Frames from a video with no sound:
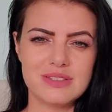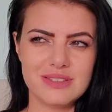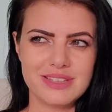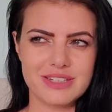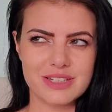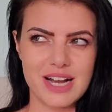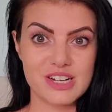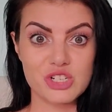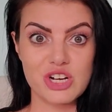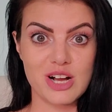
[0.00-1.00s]
they're
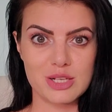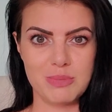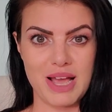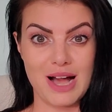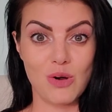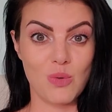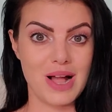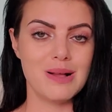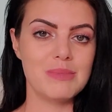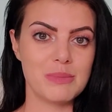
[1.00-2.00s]
kind of shocked by how
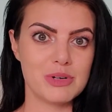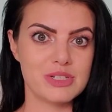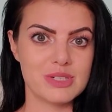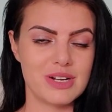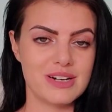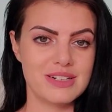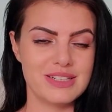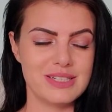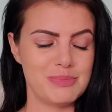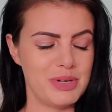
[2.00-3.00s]
quiet my birds are.
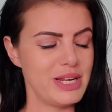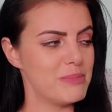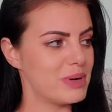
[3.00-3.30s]
It's pretty